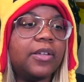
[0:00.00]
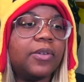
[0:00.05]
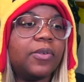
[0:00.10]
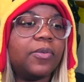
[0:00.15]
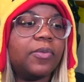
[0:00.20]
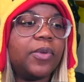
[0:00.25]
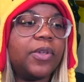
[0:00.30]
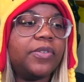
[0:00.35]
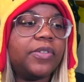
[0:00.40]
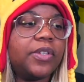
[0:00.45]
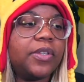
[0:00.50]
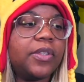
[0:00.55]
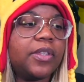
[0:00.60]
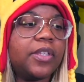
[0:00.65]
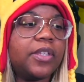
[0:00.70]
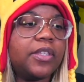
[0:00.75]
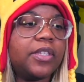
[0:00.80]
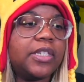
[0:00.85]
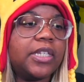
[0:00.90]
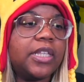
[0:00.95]
We've seen
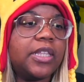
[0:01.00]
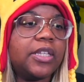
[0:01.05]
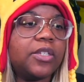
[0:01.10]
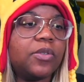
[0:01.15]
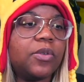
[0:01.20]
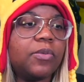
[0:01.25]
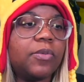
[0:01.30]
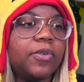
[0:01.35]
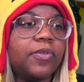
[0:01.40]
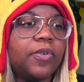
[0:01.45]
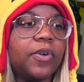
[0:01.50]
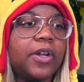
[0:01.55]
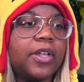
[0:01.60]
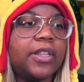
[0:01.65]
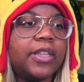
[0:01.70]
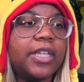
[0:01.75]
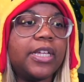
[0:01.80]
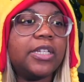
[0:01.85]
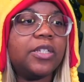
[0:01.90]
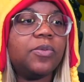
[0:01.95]
this one
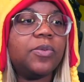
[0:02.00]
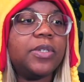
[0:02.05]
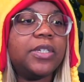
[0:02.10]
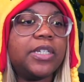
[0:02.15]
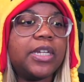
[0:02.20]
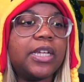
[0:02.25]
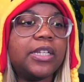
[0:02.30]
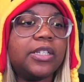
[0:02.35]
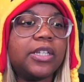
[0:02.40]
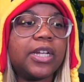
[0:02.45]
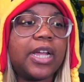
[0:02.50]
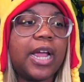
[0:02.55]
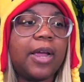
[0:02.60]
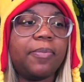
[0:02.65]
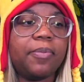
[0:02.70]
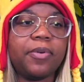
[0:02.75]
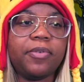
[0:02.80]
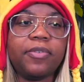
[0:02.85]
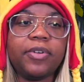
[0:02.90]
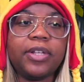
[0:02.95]
before. This one does look
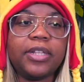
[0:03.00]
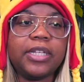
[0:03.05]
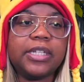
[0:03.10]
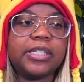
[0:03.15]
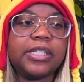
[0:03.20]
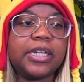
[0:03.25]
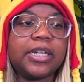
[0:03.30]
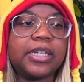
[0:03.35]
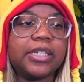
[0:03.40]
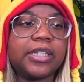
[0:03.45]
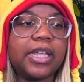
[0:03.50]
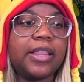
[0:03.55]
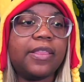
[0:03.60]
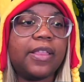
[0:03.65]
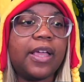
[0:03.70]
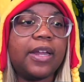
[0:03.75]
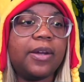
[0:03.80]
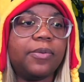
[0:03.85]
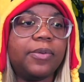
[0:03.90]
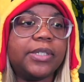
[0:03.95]
hyper realistic because I
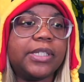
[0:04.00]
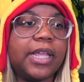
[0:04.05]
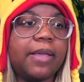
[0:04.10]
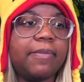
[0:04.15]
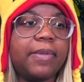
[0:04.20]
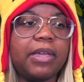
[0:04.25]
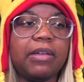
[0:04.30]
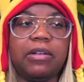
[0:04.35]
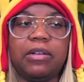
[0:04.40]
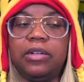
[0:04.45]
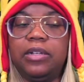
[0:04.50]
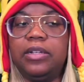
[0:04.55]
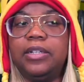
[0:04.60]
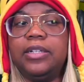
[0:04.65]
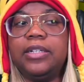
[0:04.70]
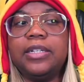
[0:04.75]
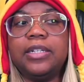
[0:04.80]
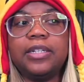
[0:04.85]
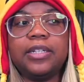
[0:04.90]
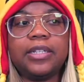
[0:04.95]
thought it was
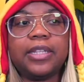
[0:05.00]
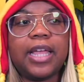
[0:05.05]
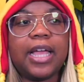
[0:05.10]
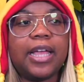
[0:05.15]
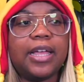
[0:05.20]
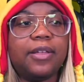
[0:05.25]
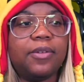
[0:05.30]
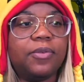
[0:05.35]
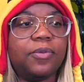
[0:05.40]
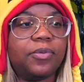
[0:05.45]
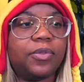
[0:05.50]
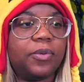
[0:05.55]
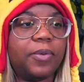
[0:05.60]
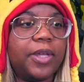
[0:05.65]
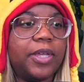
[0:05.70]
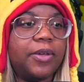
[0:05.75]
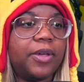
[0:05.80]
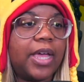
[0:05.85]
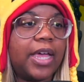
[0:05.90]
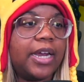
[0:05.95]
that. The
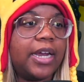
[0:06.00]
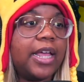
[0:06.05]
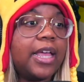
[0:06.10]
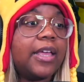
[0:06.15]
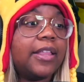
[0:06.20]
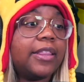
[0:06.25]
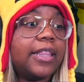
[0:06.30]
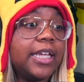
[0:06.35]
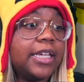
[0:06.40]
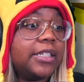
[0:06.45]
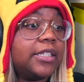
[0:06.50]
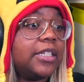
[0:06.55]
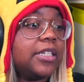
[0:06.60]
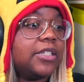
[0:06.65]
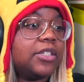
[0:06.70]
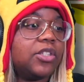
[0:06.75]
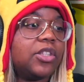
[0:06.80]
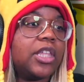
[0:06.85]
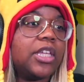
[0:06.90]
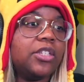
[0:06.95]
way you cut it. This
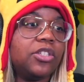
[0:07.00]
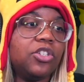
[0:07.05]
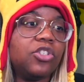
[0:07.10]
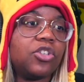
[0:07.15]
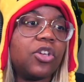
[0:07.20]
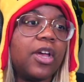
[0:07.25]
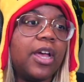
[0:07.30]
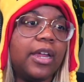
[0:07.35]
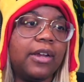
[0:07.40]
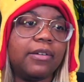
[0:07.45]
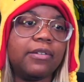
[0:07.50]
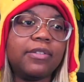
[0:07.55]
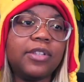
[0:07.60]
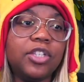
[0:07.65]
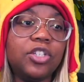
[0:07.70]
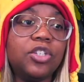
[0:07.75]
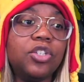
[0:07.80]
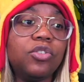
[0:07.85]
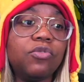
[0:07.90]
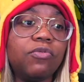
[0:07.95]
is good.
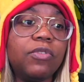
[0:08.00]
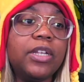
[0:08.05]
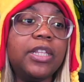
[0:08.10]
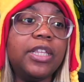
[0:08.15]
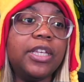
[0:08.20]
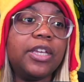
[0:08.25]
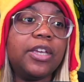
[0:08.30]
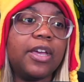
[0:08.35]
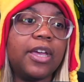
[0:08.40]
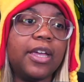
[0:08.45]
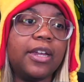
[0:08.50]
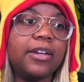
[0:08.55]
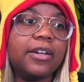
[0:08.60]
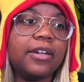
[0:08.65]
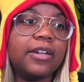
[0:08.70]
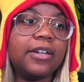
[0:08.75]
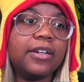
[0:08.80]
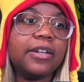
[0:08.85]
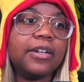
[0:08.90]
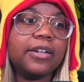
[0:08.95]
This is really good.
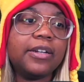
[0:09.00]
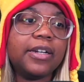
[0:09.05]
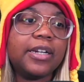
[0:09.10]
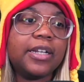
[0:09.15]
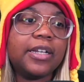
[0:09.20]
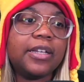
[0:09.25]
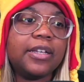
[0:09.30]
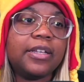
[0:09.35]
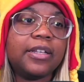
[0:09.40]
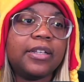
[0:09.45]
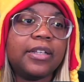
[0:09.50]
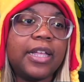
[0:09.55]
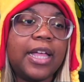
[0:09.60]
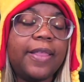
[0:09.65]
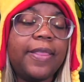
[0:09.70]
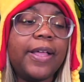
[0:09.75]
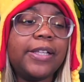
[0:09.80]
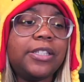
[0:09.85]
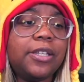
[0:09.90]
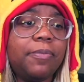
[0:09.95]

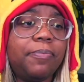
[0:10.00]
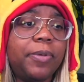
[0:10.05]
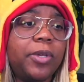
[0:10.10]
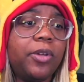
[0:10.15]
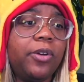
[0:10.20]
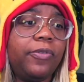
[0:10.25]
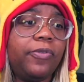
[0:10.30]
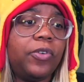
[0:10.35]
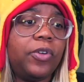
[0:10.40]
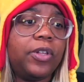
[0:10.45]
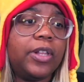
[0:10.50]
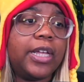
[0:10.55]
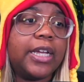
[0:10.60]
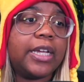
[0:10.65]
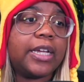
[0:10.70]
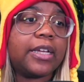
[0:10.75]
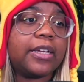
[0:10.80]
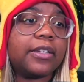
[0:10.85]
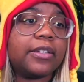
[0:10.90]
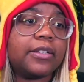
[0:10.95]
And that's a beautiful
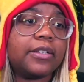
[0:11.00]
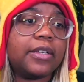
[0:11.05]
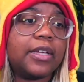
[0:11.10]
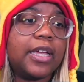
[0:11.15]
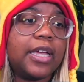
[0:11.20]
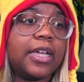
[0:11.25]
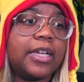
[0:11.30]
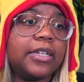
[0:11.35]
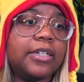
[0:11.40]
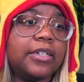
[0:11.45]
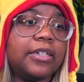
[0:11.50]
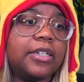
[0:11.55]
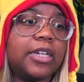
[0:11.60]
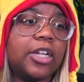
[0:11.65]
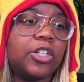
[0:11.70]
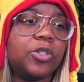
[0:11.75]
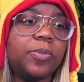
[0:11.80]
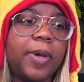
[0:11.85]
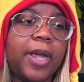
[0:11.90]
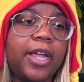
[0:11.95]

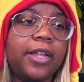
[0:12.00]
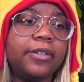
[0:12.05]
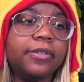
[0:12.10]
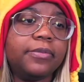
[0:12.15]
Dutch pot.